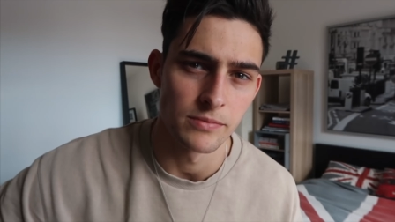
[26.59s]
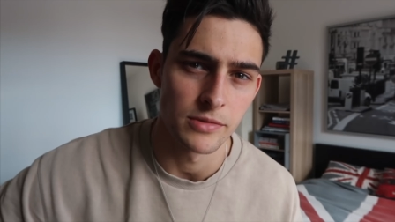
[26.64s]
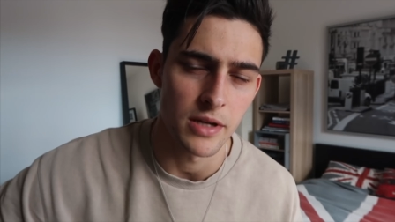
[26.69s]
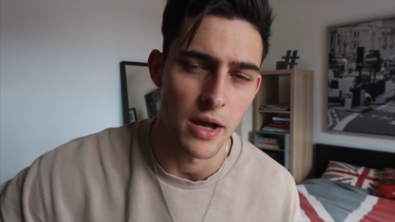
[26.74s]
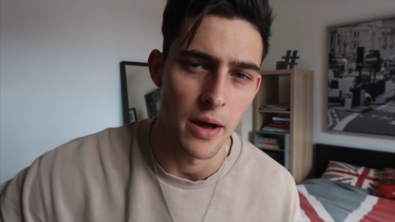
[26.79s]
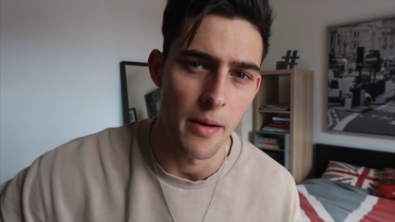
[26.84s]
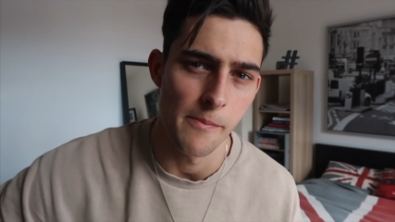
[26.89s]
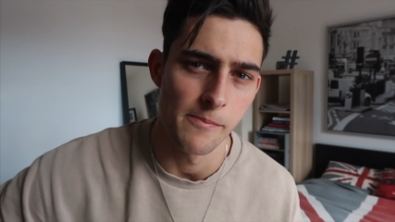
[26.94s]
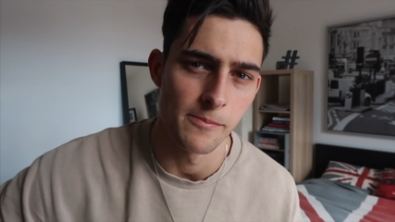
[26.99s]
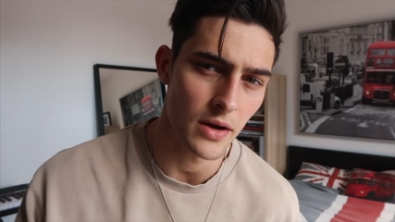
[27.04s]

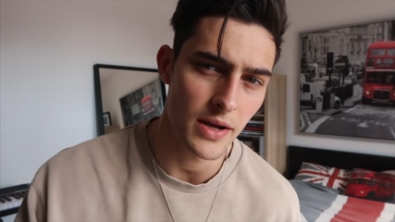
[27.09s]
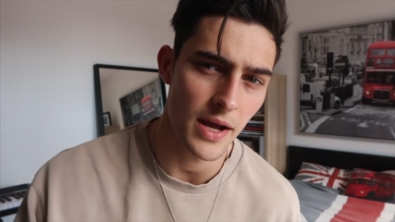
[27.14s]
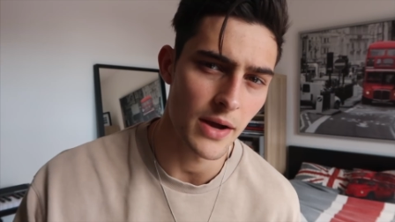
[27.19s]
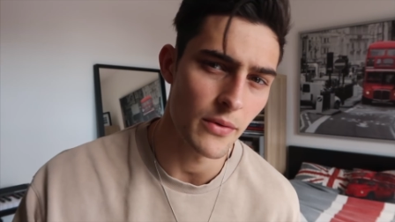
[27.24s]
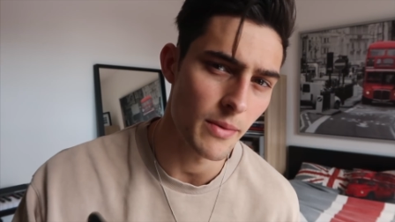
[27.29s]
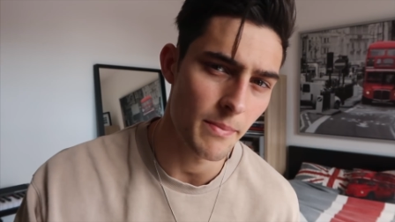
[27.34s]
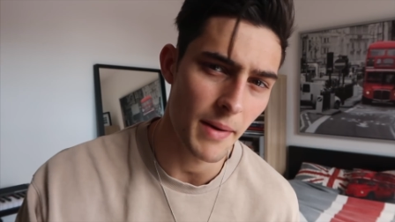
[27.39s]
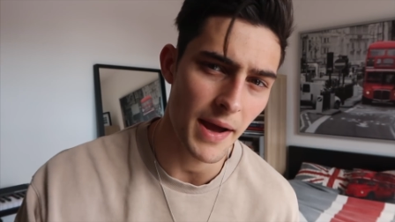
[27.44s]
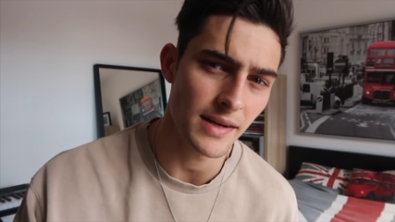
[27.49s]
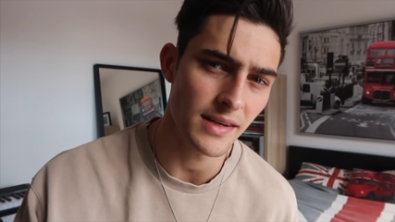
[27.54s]
So, okay,
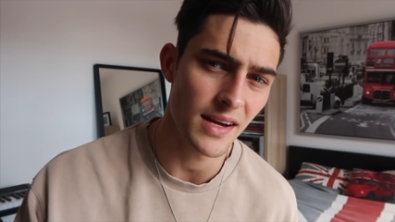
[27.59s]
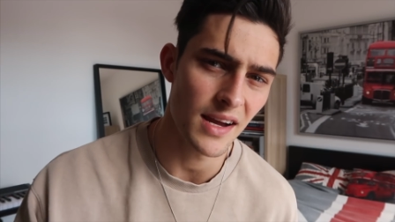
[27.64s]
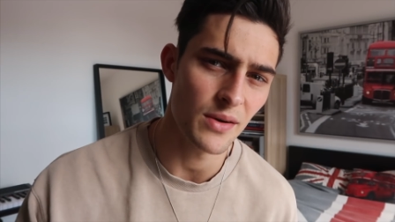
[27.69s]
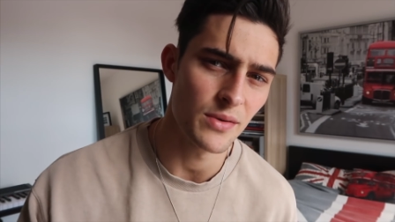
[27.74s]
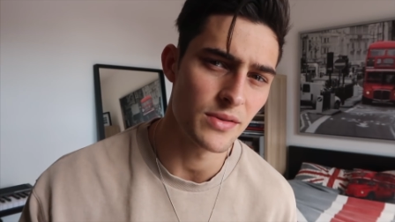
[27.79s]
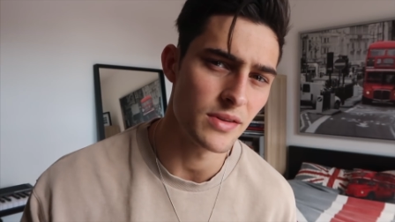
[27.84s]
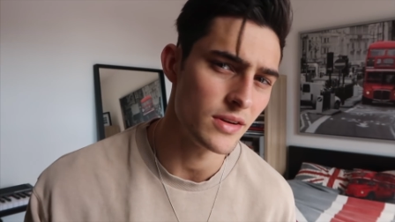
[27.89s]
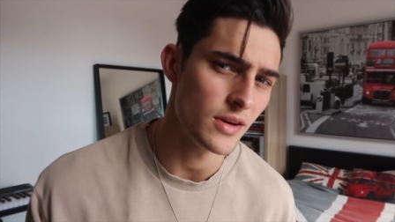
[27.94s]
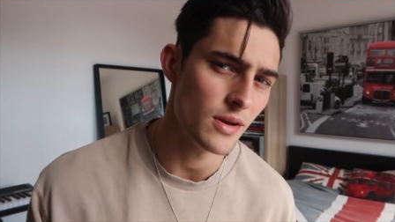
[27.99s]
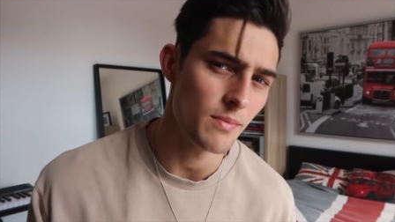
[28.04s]
we're back now
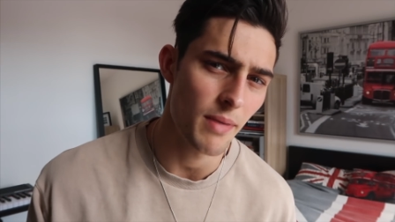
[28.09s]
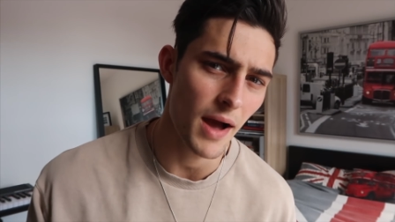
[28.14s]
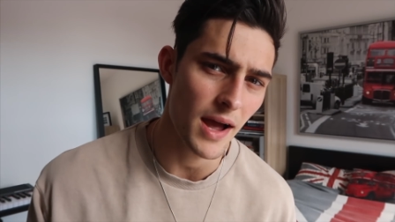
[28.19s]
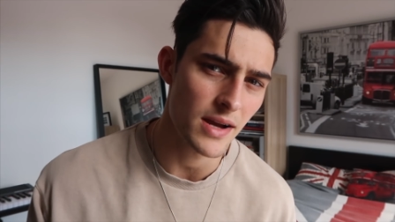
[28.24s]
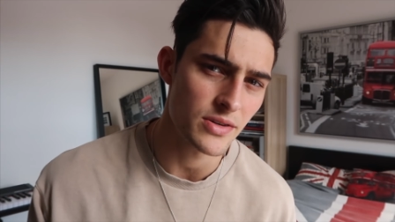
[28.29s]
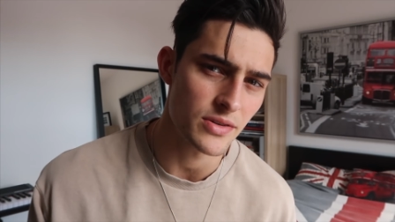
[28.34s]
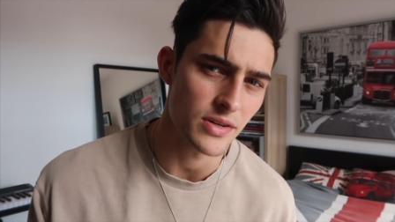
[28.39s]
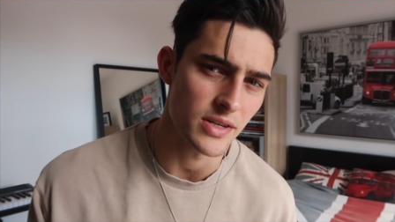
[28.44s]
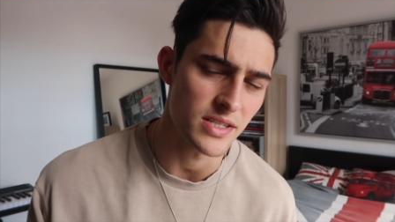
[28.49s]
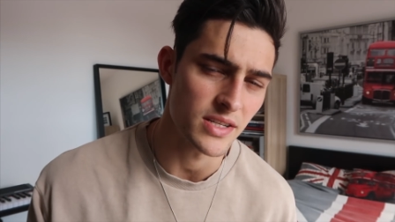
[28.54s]
with a new
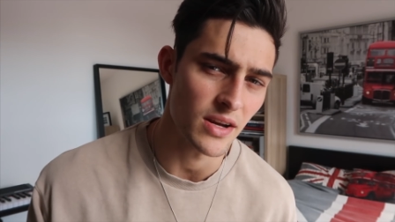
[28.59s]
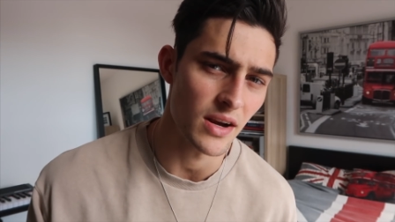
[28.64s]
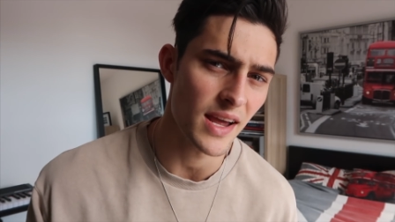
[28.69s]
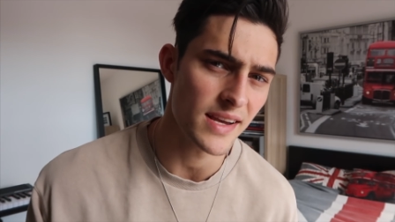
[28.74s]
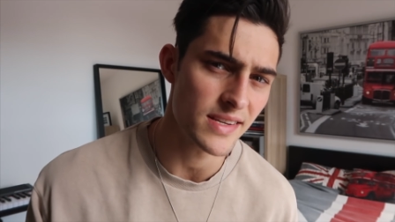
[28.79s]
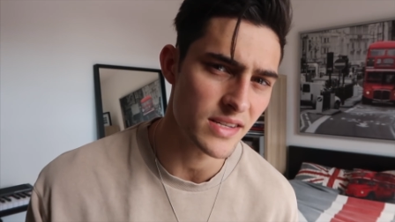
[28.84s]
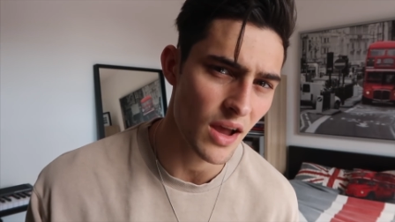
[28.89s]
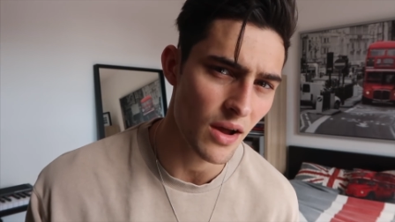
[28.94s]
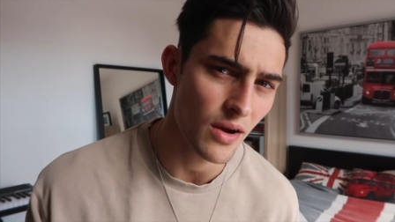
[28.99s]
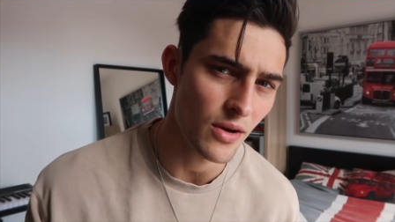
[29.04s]
battery. So
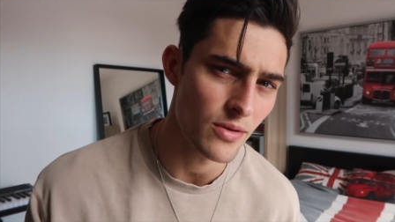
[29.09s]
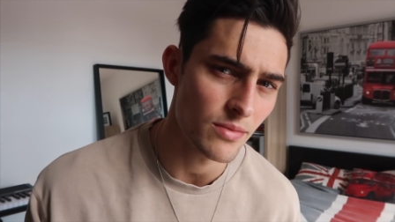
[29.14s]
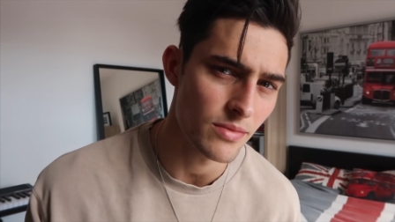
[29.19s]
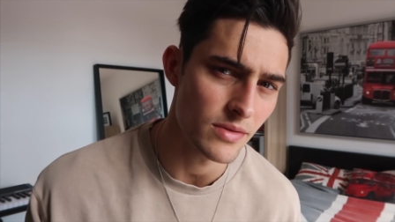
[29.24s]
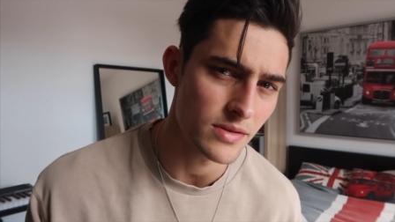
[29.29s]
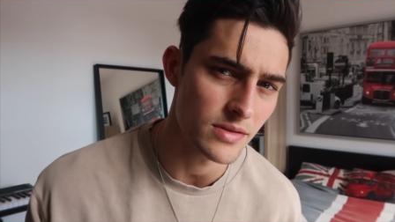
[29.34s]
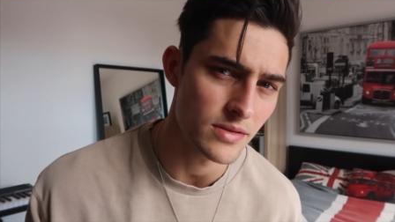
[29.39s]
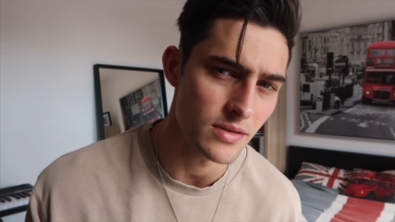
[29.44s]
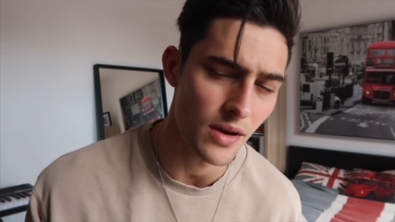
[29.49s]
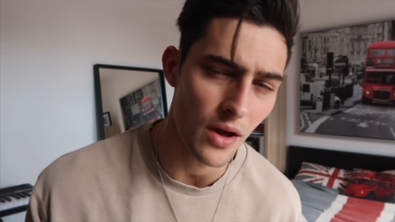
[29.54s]
let's hope
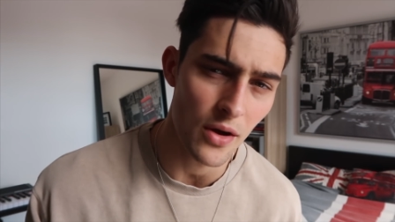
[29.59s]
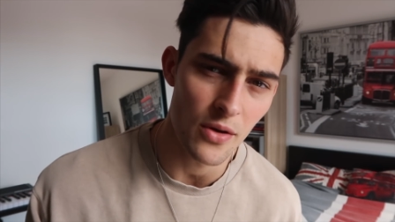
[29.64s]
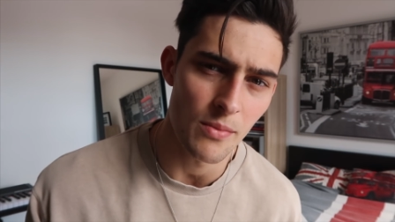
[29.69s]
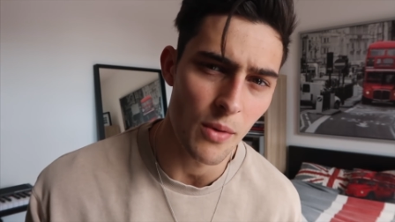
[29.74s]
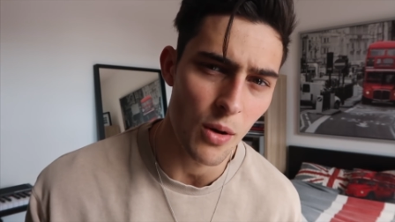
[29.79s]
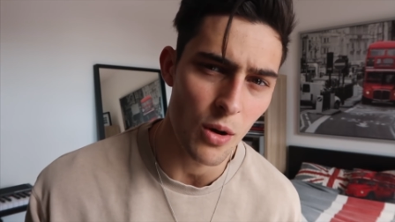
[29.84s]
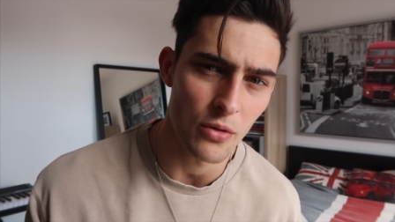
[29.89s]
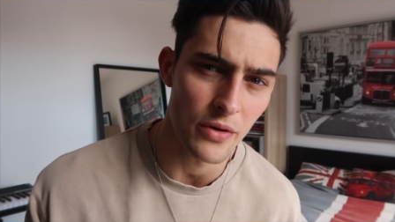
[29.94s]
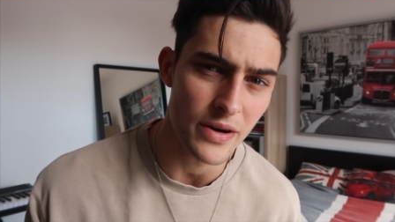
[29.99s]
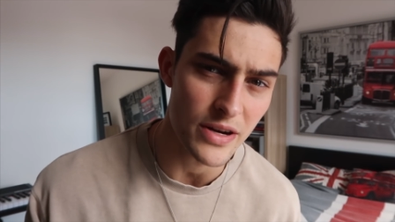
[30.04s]
there's no
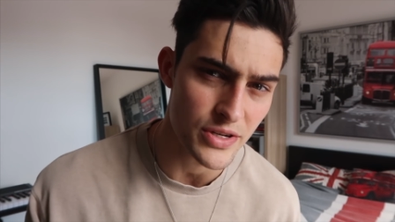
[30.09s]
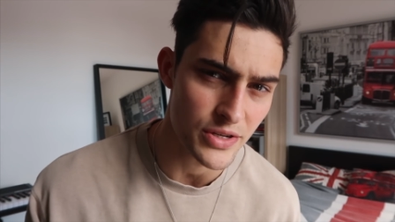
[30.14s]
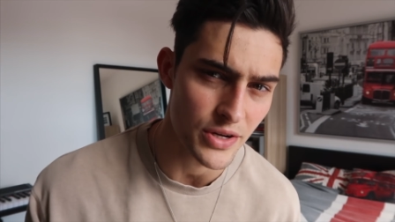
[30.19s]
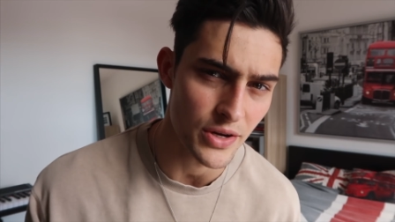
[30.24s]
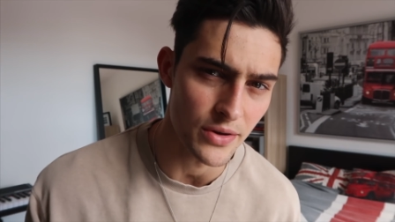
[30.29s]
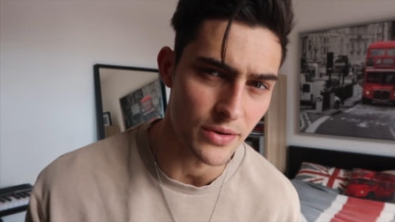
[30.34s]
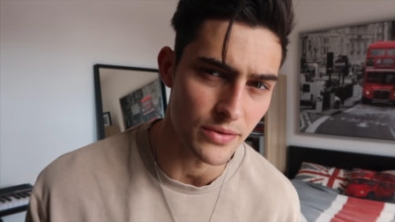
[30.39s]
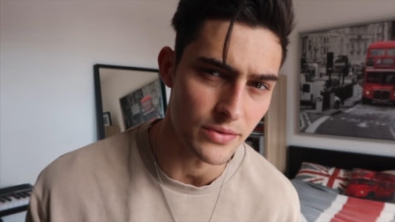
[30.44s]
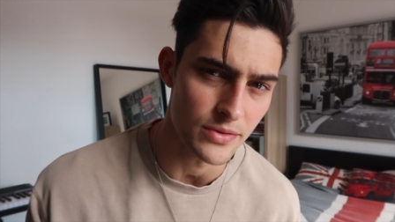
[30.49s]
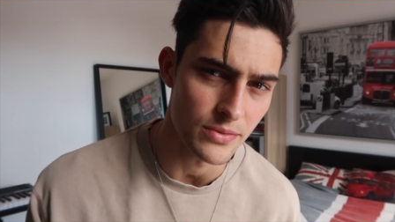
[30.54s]
more
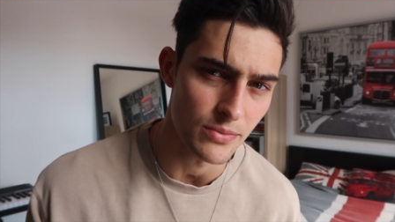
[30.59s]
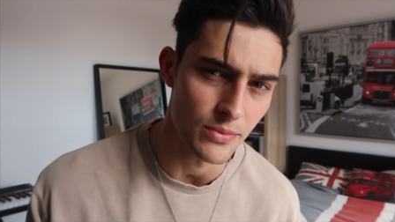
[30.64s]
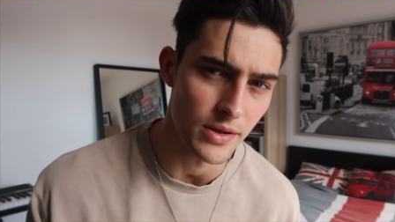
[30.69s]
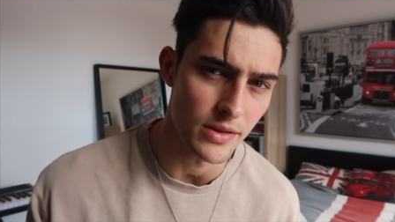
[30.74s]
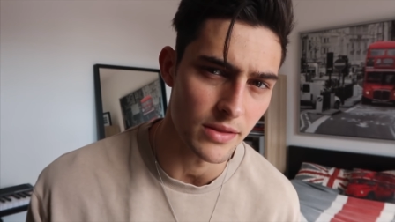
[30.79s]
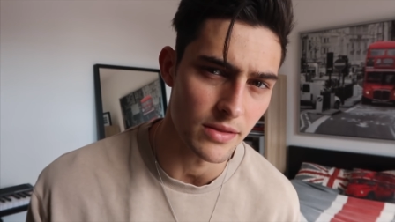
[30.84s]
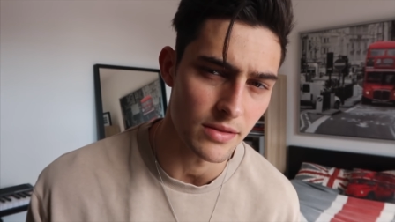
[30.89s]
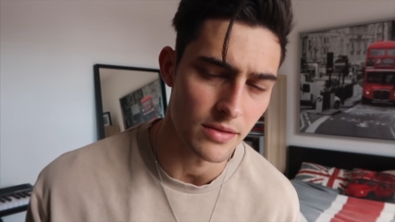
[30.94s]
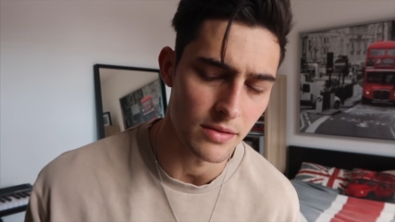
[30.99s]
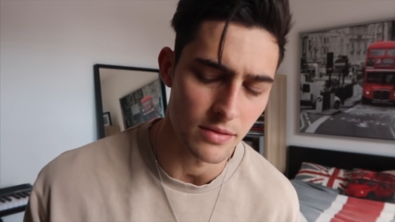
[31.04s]
issues with